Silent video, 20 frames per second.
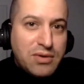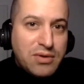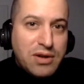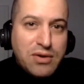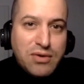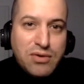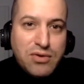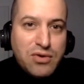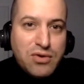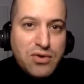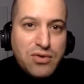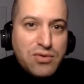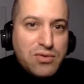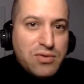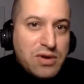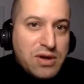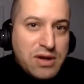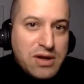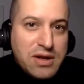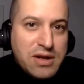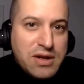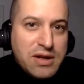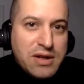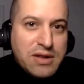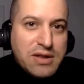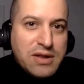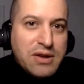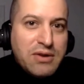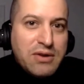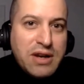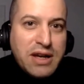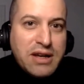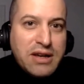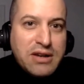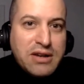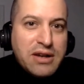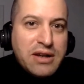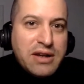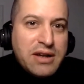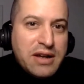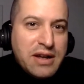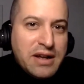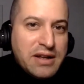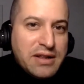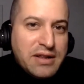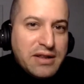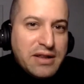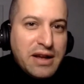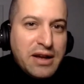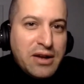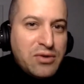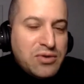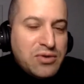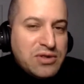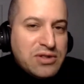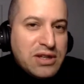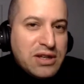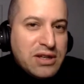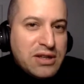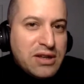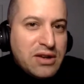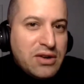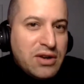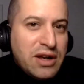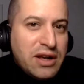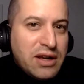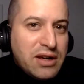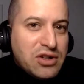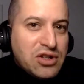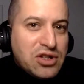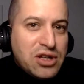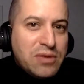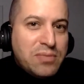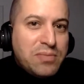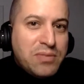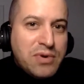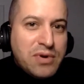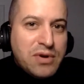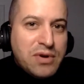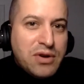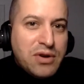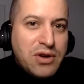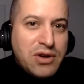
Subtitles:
them down. They don't know. They're like a, I always say, they're like a ship